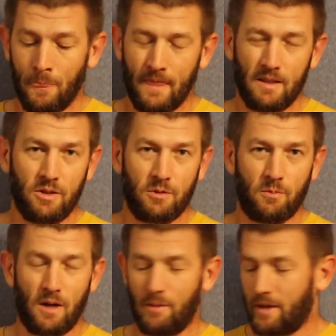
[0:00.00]
This is
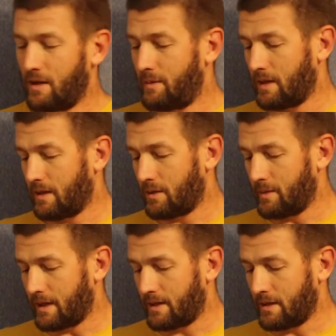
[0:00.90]
probably going to be a little
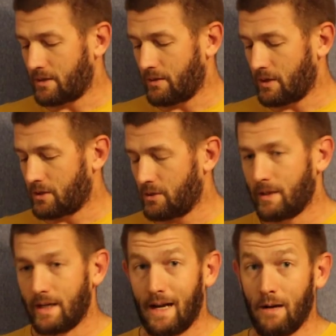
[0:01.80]
bit controversial,
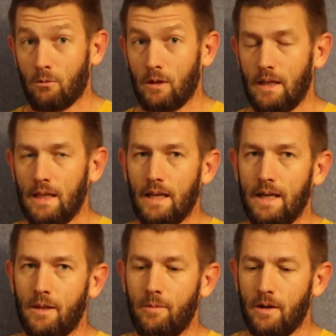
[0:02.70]
but I really
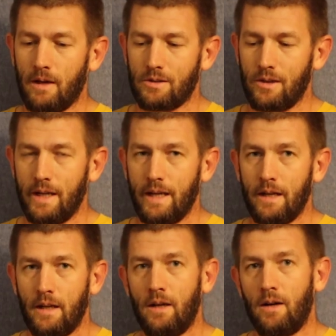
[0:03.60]
like the PRS Lite
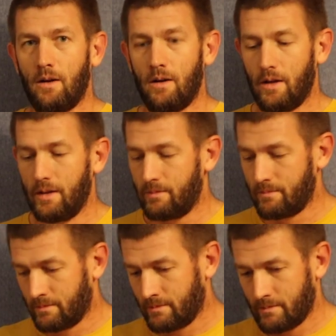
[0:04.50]
on
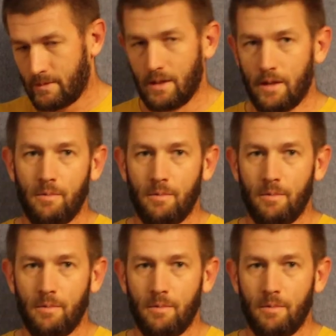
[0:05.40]
the